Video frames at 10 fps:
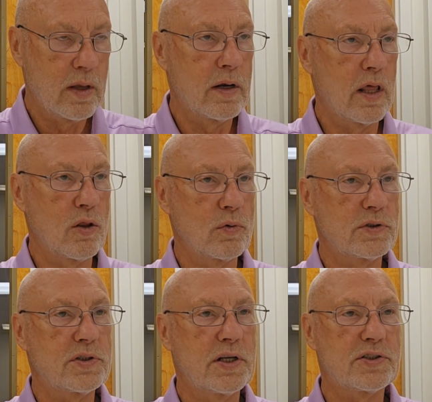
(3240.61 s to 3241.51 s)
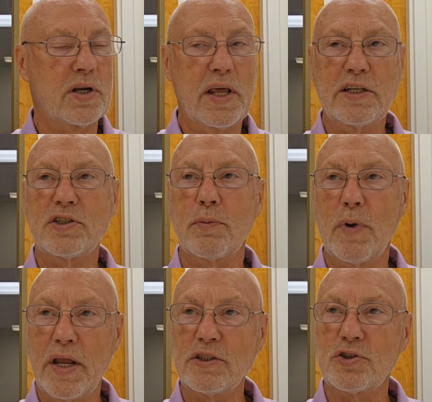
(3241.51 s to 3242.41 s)
In other words, it's an ancient
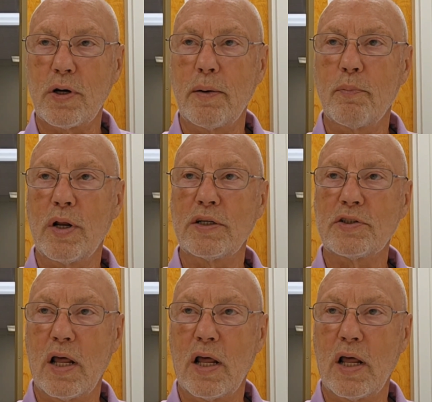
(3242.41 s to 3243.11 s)
manuscript, but it's